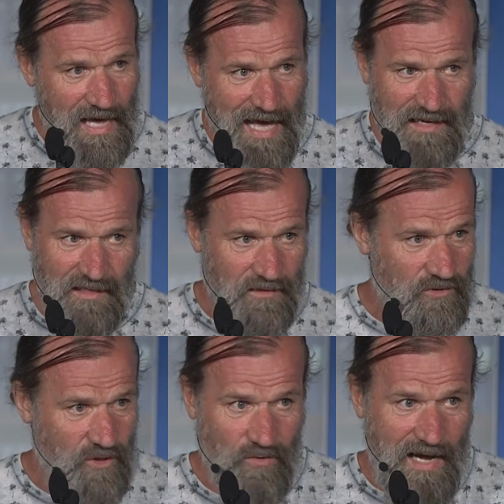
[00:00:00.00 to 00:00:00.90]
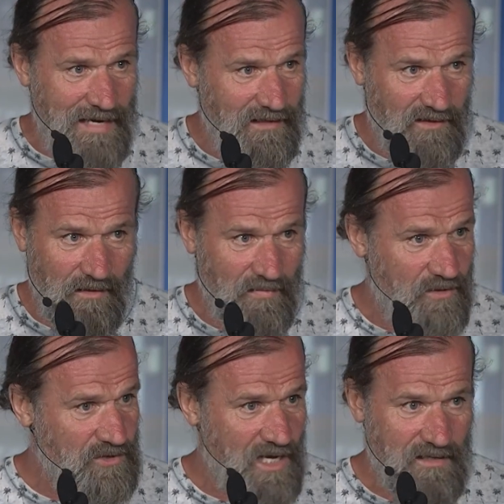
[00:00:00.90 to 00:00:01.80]
I didn't do anything
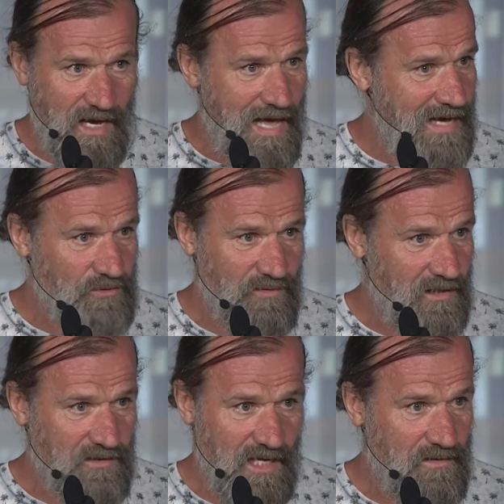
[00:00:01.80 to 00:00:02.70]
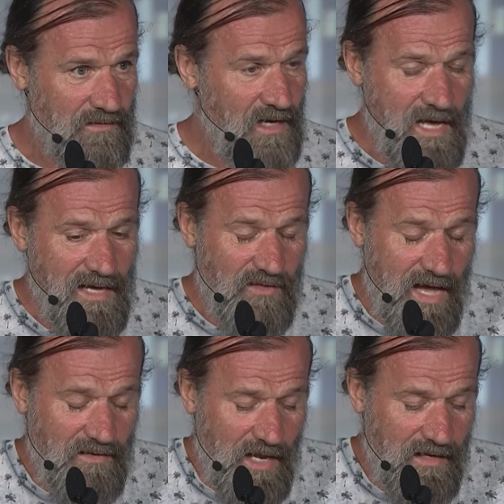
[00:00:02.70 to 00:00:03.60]
because I actually didn't.
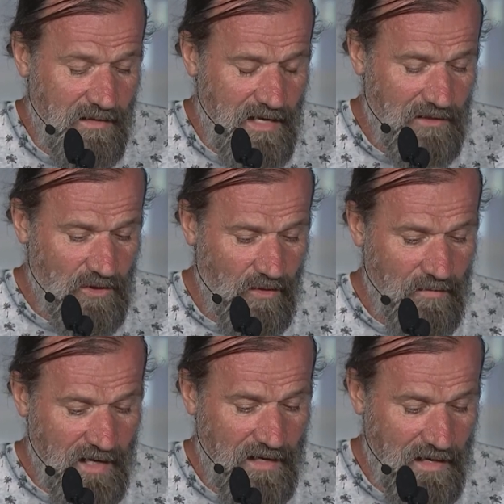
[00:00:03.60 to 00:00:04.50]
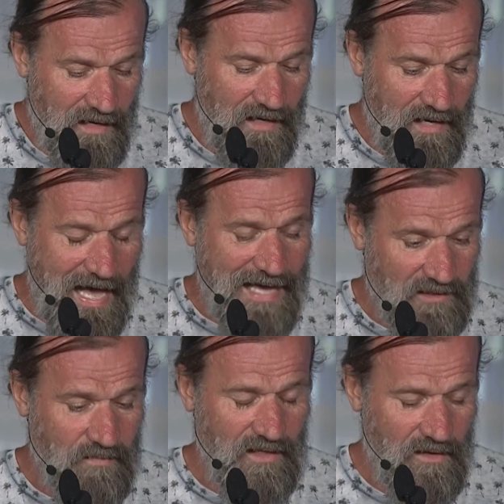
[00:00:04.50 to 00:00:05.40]
They told me,
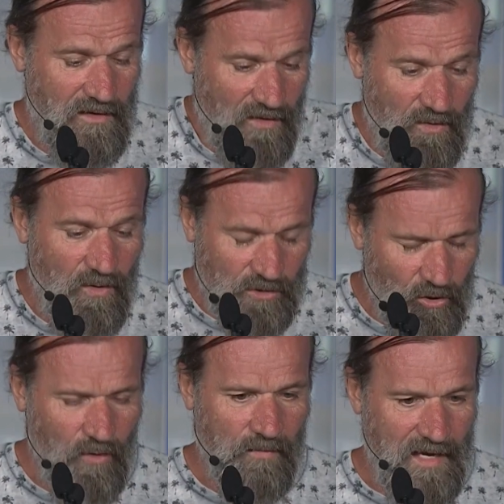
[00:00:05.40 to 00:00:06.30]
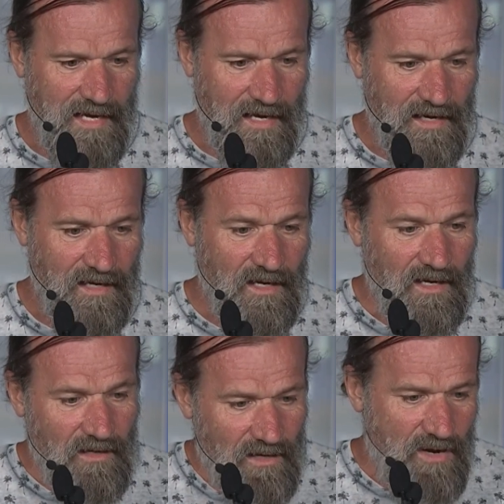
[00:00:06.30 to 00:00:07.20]
asked me, or told me,
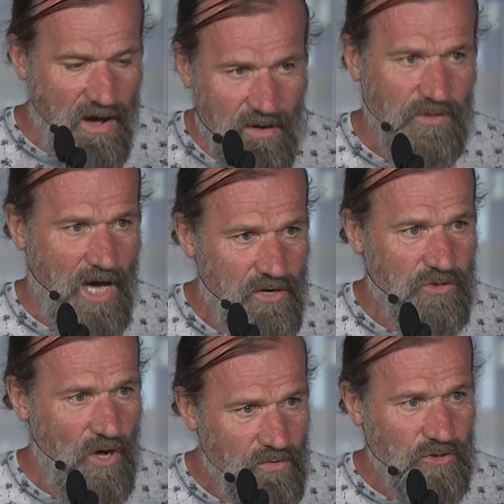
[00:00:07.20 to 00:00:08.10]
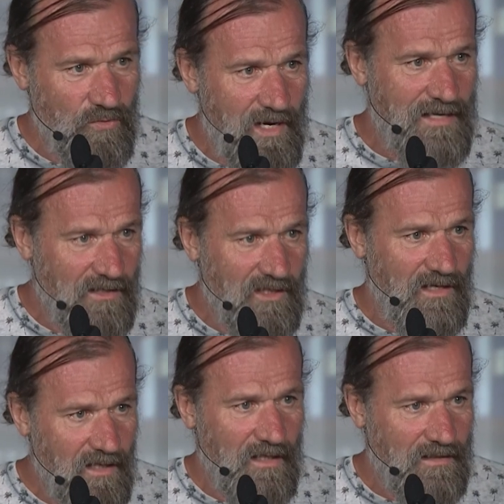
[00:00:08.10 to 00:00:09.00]
no, don't do
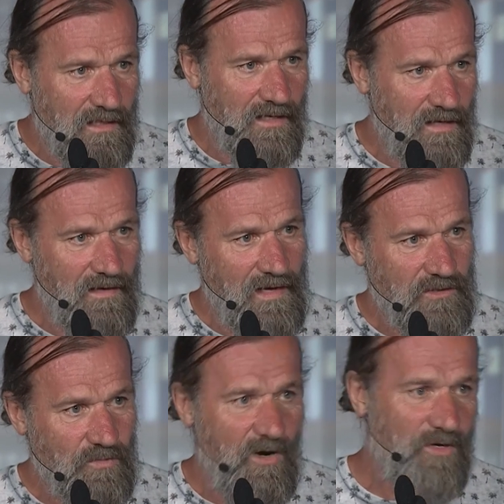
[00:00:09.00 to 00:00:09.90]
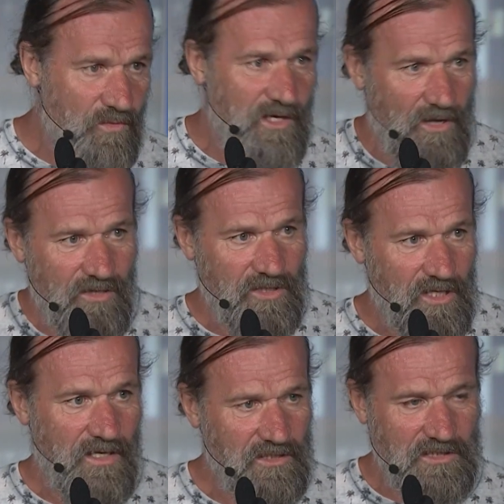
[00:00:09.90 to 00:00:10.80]
anything. And tomorrow we're
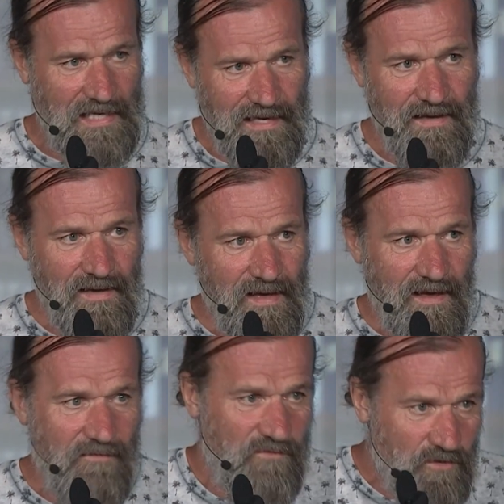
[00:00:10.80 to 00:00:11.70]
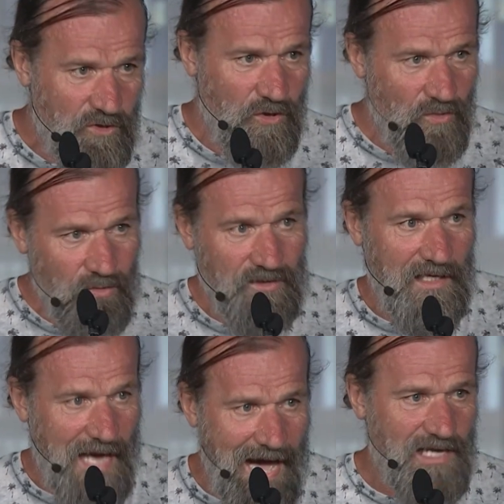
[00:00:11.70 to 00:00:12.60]
gonna see if you do
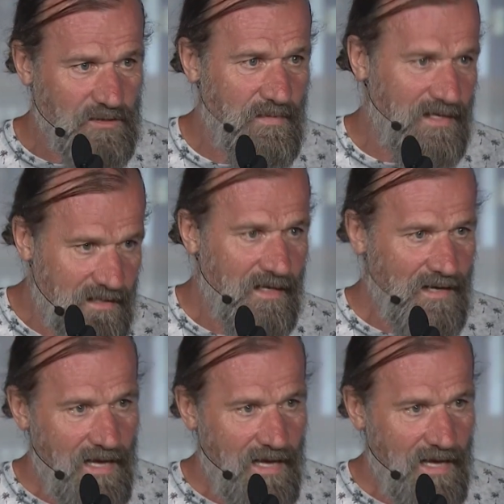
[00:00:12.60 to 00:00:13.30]
the Iceman